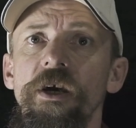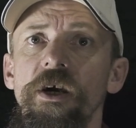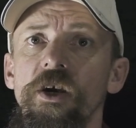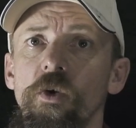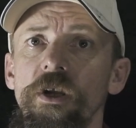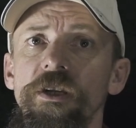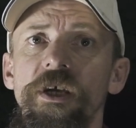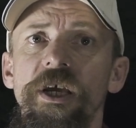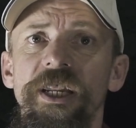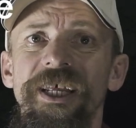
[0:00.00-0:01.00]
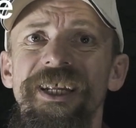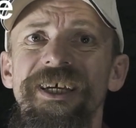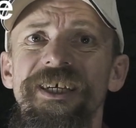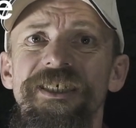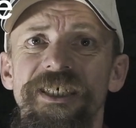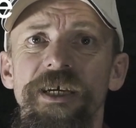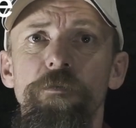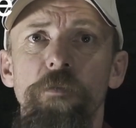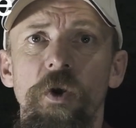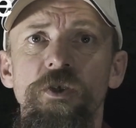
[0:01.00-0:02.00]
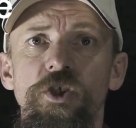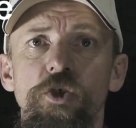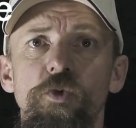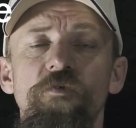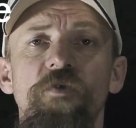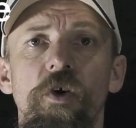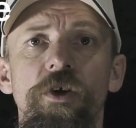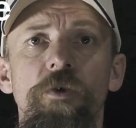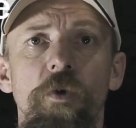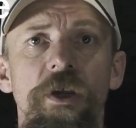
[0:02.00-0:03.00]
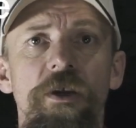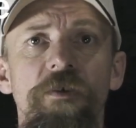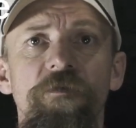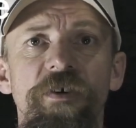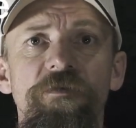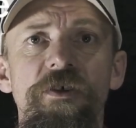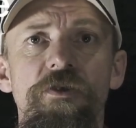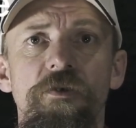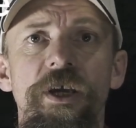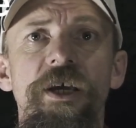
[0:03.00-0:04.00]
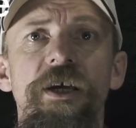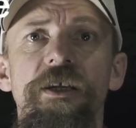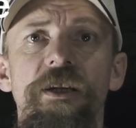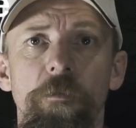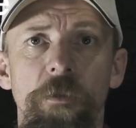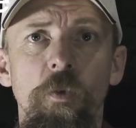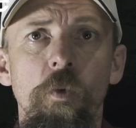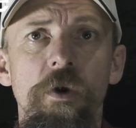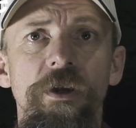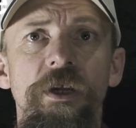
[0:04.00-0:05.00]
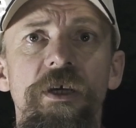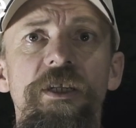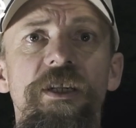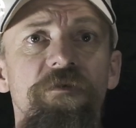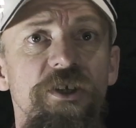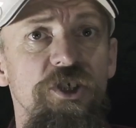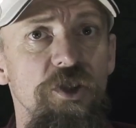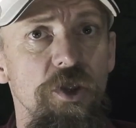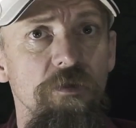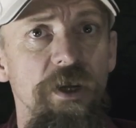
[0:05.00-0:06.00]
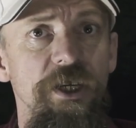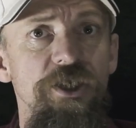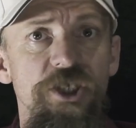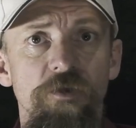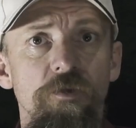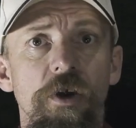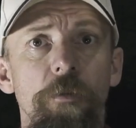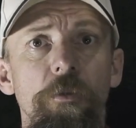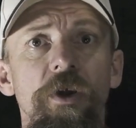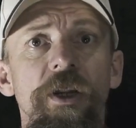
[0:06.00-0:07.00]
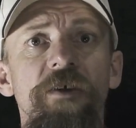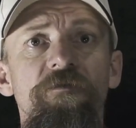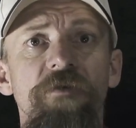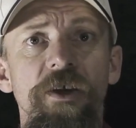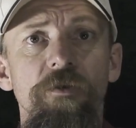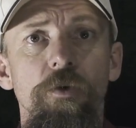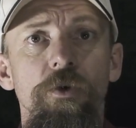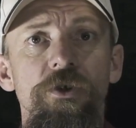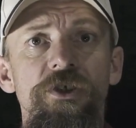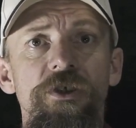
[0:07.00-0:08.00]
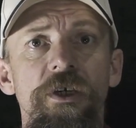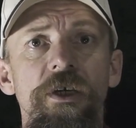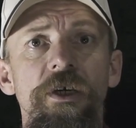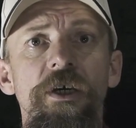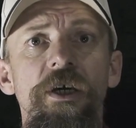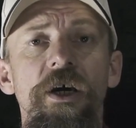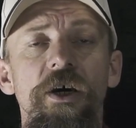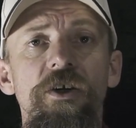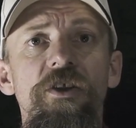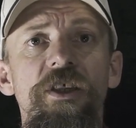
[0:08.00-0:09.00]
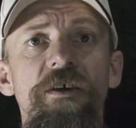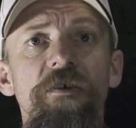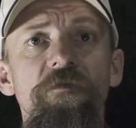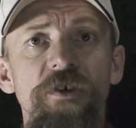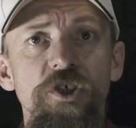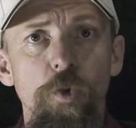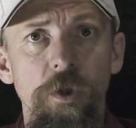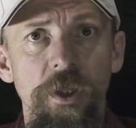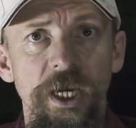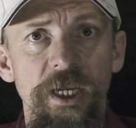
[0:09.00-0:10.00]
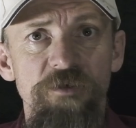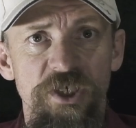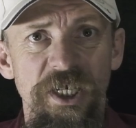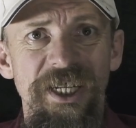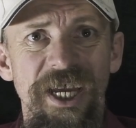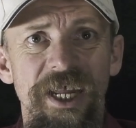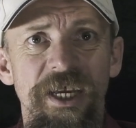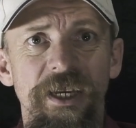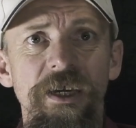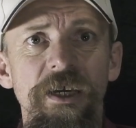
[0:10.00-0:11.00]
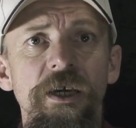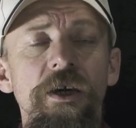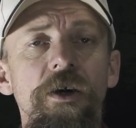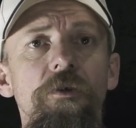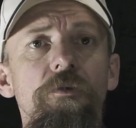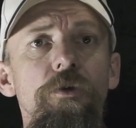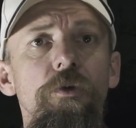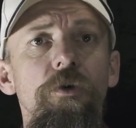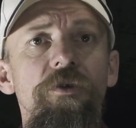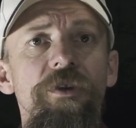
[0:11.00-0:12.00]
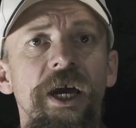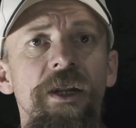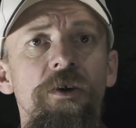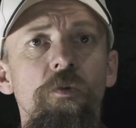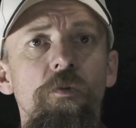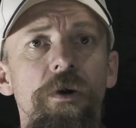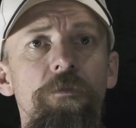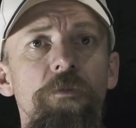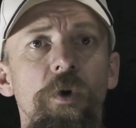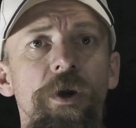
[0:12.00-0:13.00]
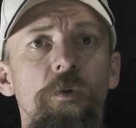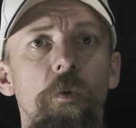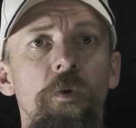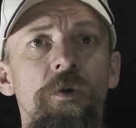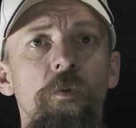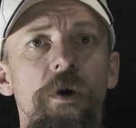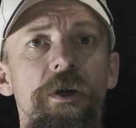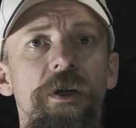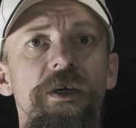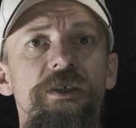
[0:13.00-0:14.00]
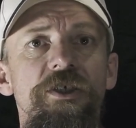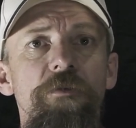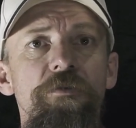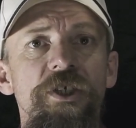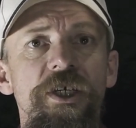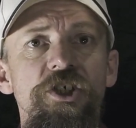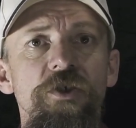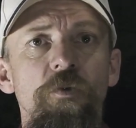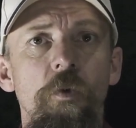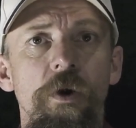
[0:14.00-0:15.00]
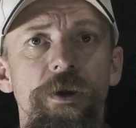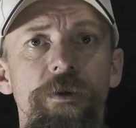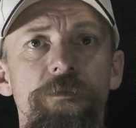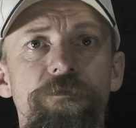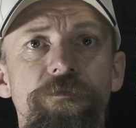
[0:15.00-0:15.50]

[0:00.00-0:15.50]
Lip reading: According to Canadian Gazette Part 2, Volume 153, Number 1, Division 3 General Operating and Flight Rules, under the Visual Line of Sight heading, Rule 901.11, Subsection 1.